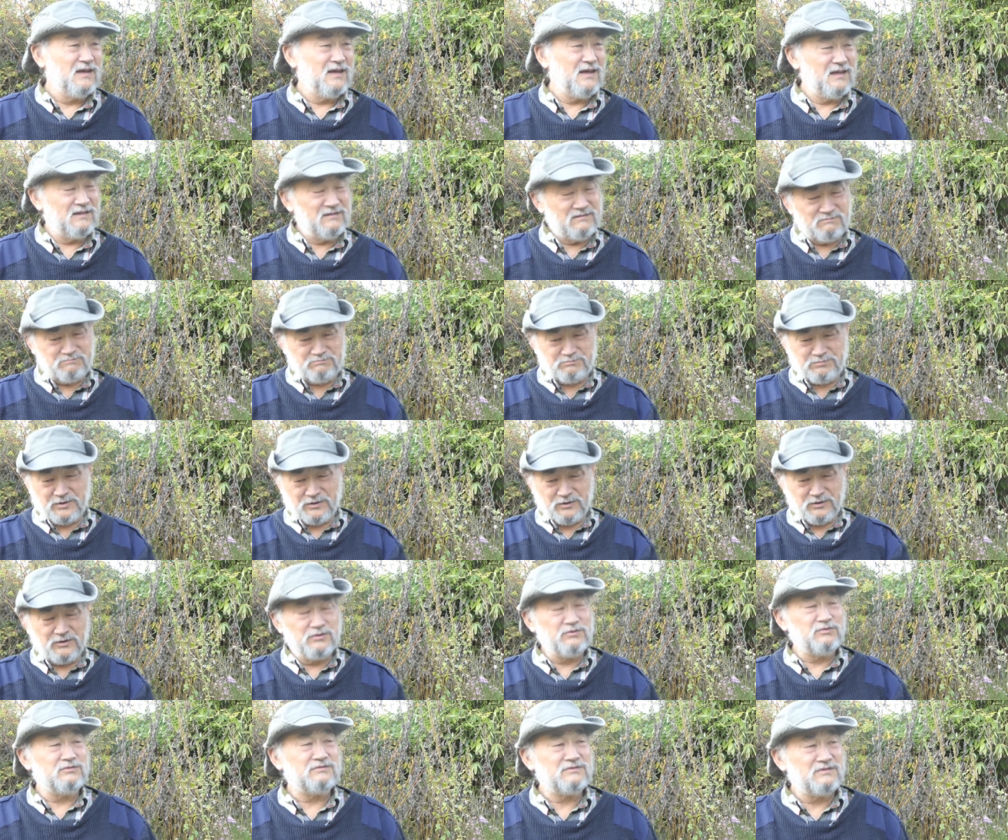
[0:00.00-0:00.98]
and
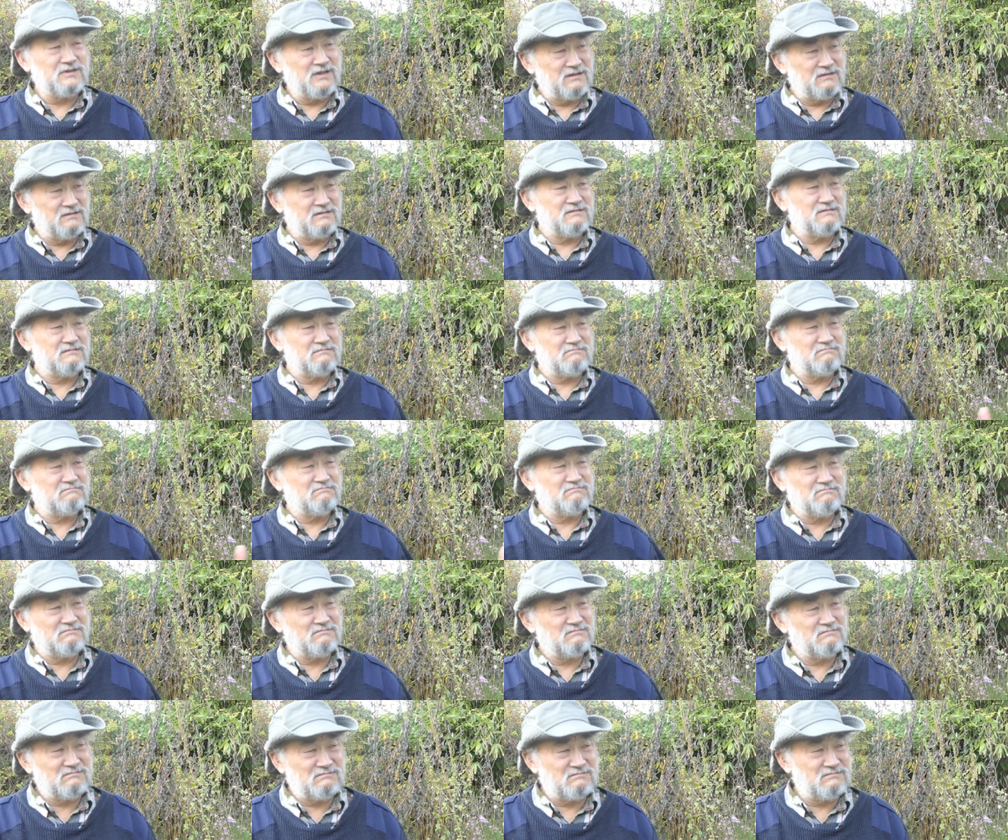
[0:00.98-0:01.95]
pollute
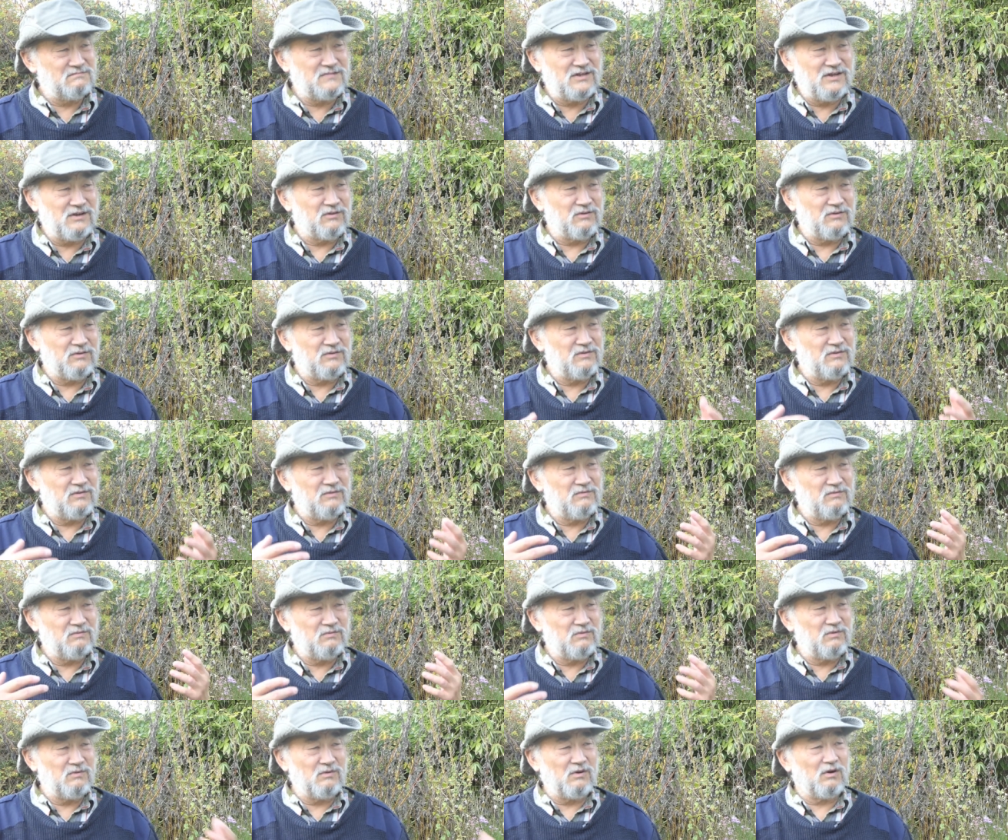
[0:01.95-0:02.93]
and you know
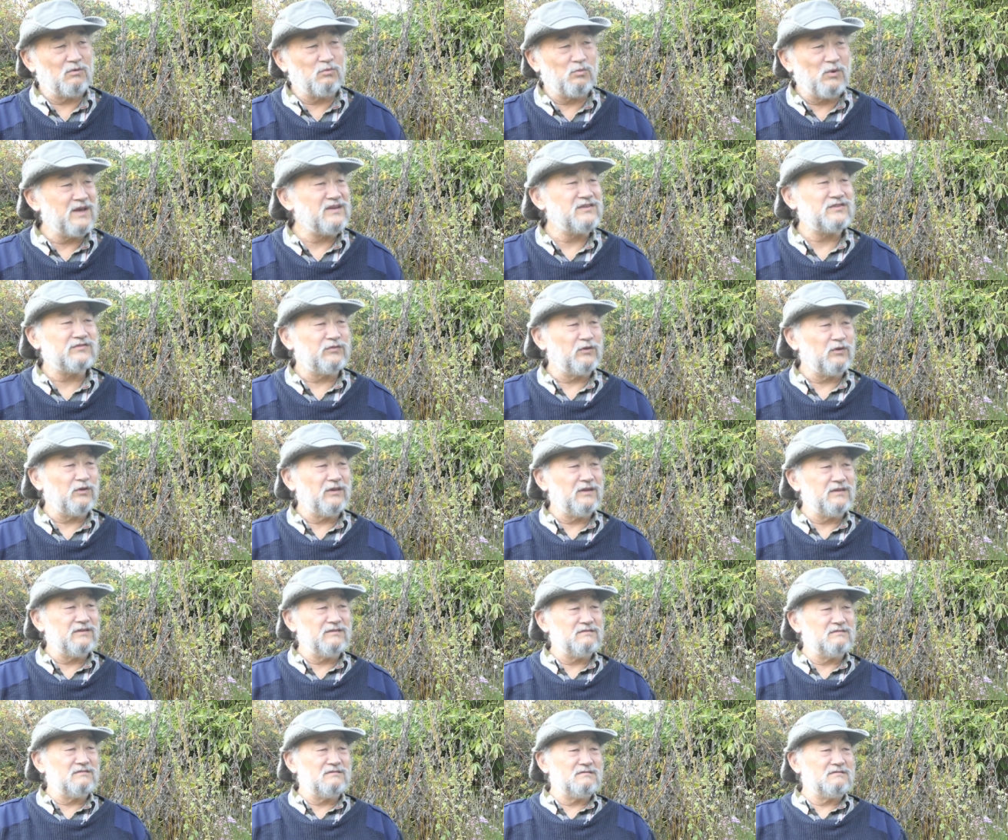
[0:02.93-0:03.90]
are wasteful
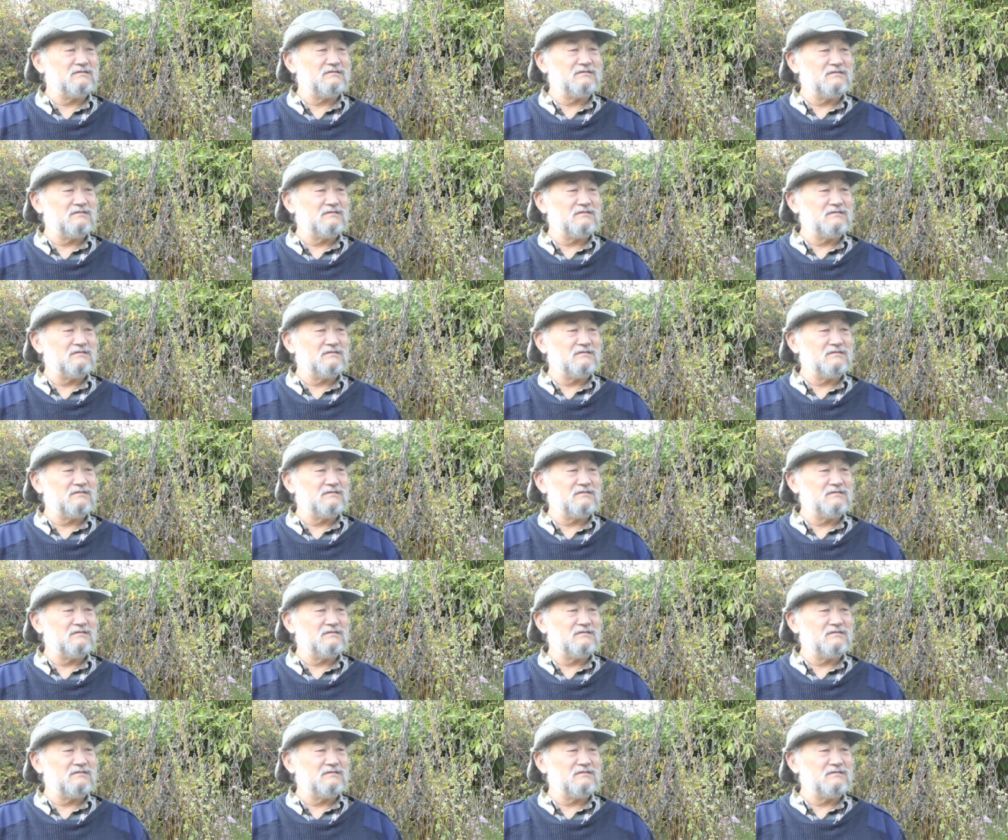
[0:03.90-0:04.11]
and